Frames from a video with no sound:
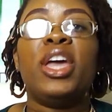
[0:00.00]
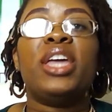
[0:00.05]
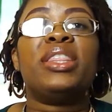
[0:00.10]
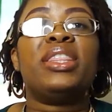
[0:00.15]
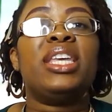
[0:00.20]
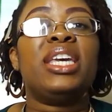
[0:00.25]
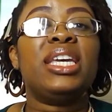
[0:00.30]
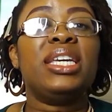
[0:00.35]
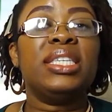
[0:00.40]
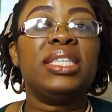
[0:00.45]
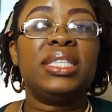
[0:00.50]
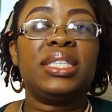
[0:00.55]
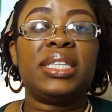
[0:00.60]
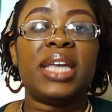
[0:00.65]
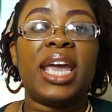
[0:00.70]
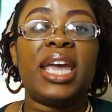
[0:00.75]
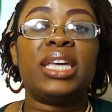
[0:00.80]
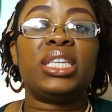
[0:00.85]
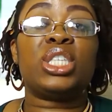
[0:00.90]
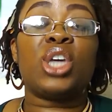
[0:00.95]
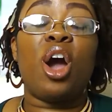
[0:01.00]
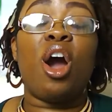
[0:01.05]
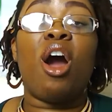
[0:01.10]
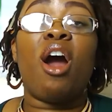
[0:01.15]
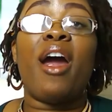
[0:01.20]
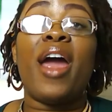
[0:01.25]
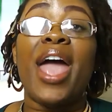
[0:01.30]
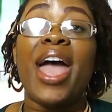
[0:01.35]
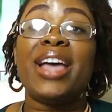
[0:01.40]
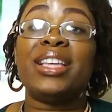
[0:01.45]
These states
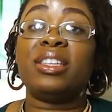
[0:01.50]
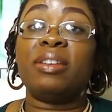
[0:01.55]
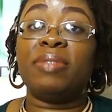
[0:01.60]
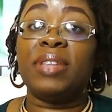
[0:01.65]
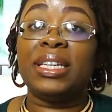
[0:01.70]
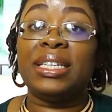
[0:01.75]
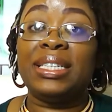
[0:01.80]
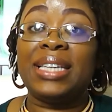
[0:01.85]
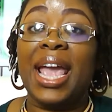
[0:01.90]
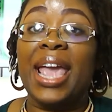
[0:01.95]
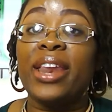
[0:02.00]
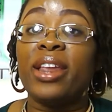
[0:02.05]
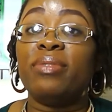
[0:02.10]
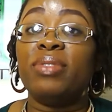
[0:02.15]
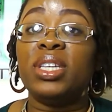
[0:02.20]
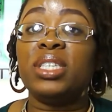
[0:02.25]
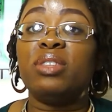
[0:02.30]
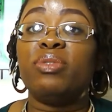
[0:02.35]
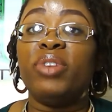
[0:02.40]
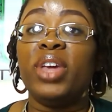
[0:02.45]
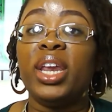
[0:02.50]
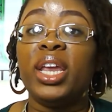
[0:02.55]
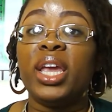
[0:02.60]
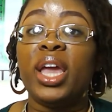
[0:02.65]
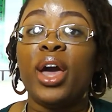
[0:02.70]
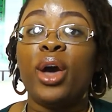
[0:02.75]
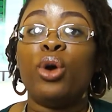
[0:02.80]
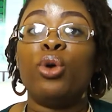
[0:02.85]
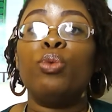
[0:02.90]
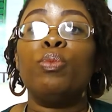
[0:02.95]
are, as of the date of this
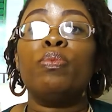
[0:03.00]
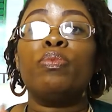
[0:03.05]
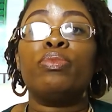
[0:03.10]
video,